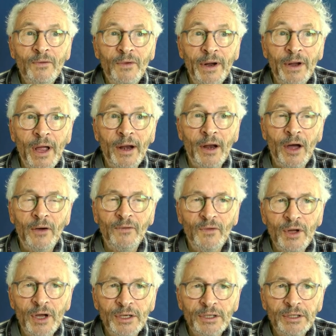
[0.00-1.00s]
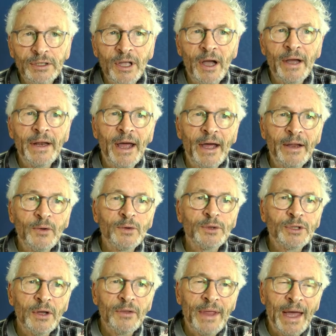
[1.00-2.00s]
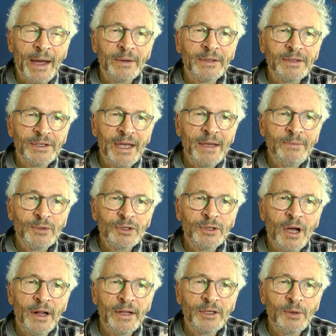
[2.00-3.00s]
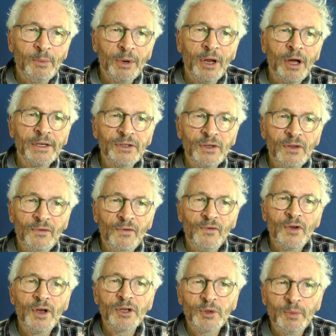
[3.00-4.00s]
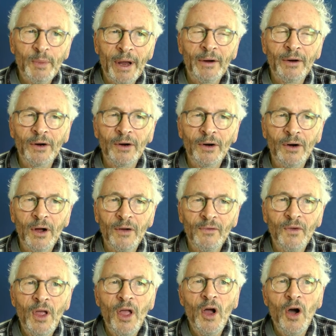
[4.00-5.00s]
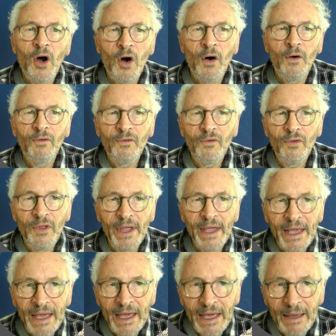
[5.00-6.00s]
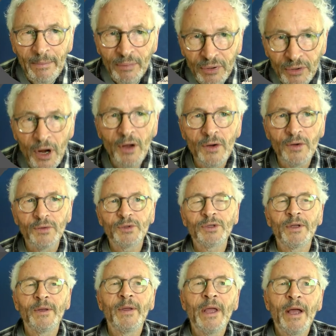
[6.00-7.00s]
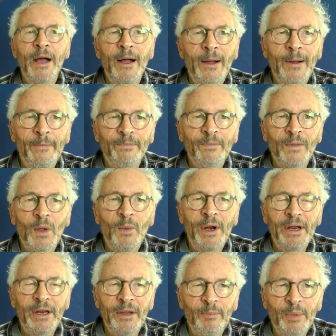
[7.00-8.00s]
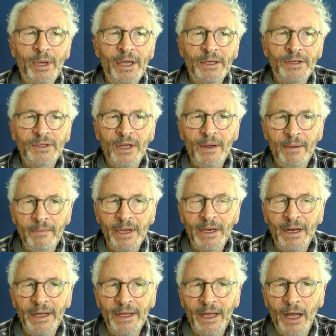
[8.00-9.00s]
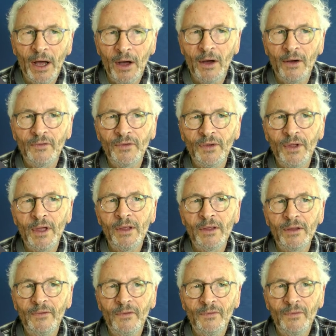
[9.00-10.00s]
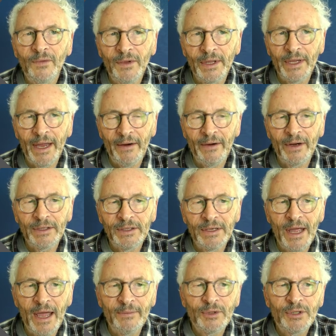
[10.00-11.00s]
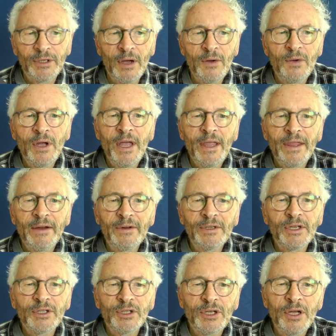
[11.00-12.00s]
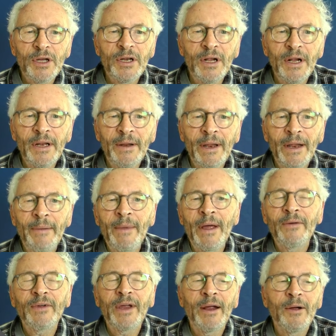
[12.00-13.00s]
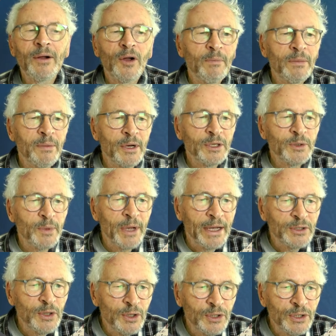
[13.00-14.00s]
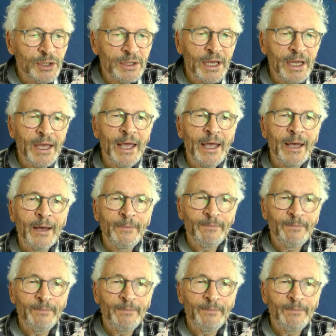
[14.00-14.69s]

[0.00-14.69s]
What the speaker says: in our verse line, and also that same style is applied to the first paragraph of the prose when it appears immediately after the character name. So there is a certain amount of compromise, but as you can see here,